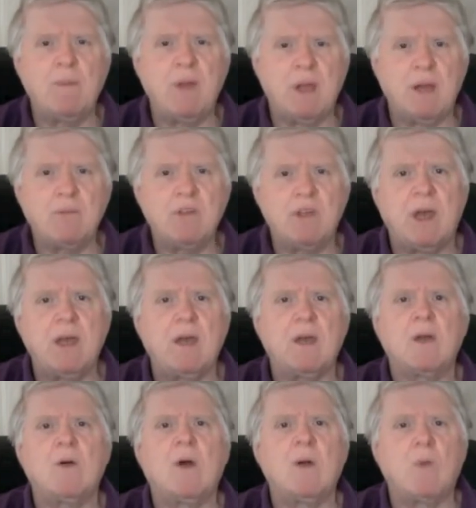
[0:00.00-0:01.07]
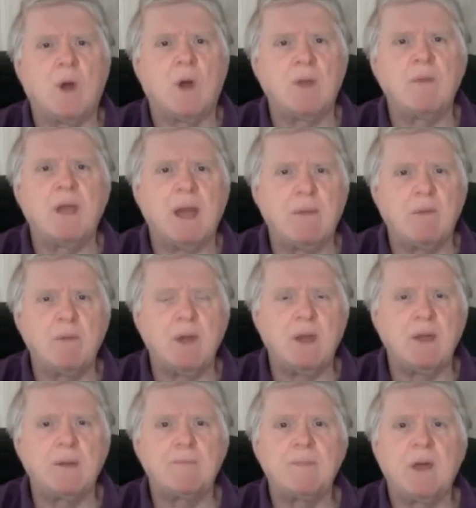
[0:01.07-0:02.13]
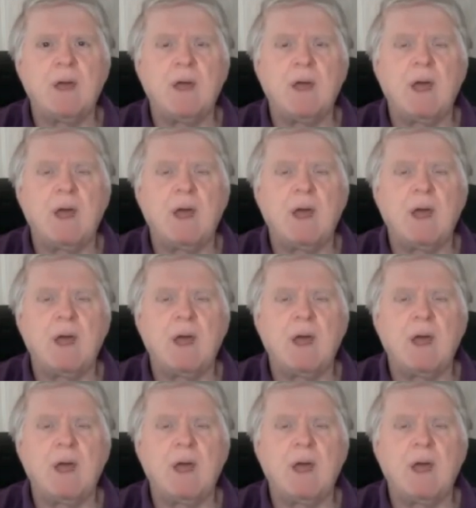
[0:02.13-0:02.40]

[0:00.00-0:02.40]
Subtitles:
become psychic or I want to become a medium.